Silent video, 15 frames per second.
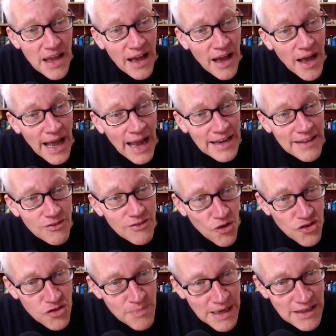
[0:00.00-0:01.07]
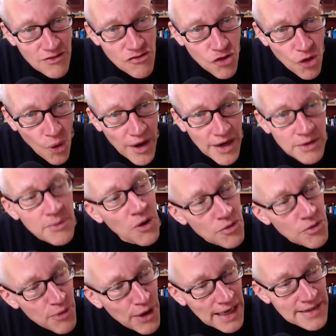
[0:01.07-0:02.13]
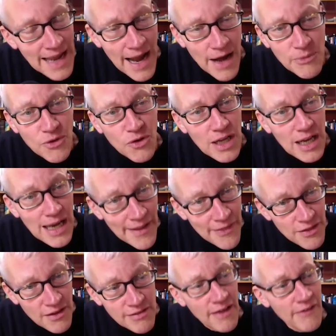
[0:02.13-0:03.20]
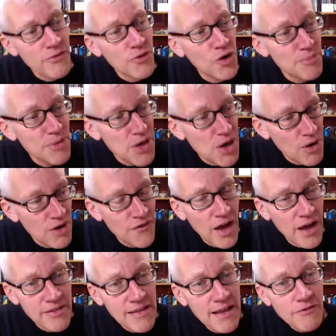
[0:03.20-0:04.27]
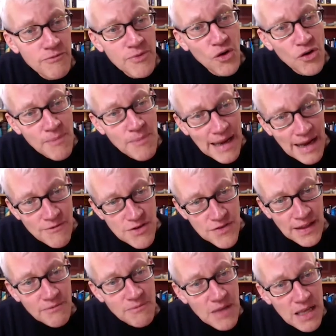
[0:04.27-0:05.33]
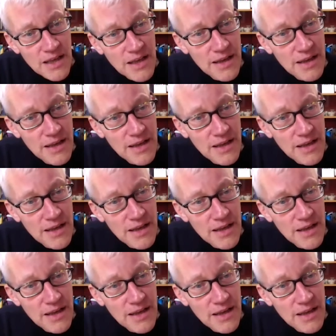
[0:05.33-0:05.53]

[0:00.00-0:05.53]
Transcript: and it's got to be destroyed. We've got to bring it down. We've got to cleanse ourselves. We've got to purify ourselves. We've got to make everything,